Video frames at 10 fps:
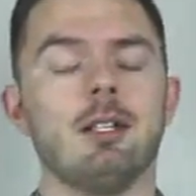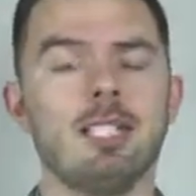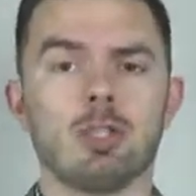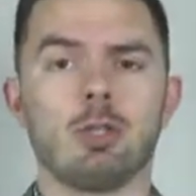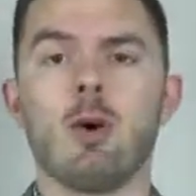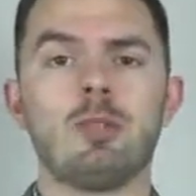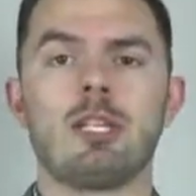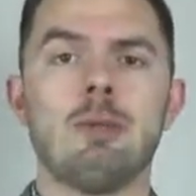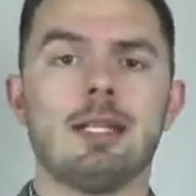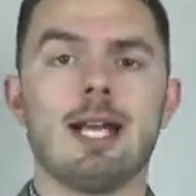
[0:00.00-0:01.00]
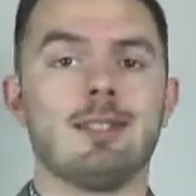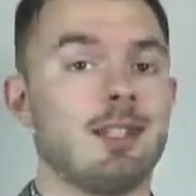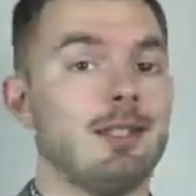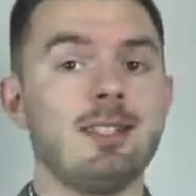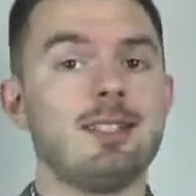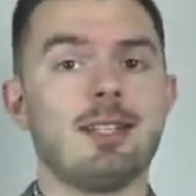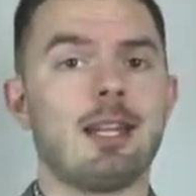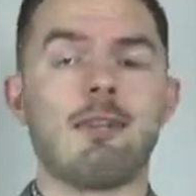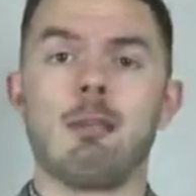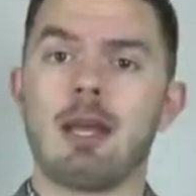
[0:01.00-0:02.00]
These are always going to be guys, and this is not
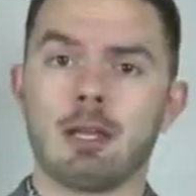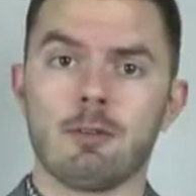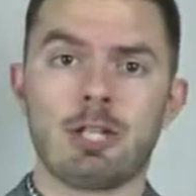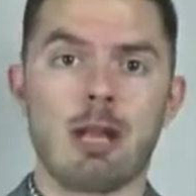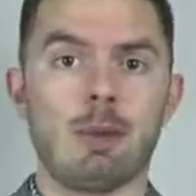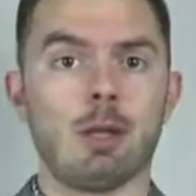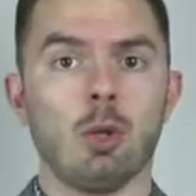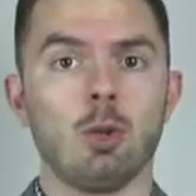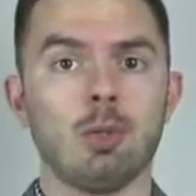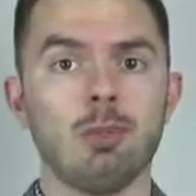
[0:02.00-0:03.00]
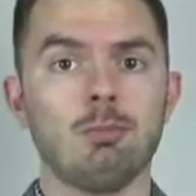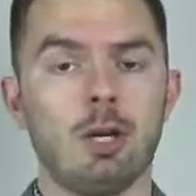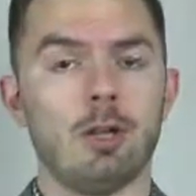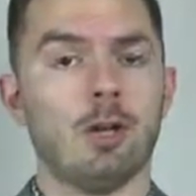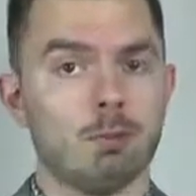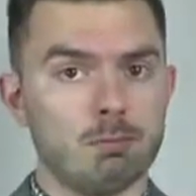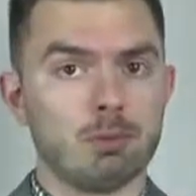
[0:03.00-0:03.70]
even a matter of shopping local, although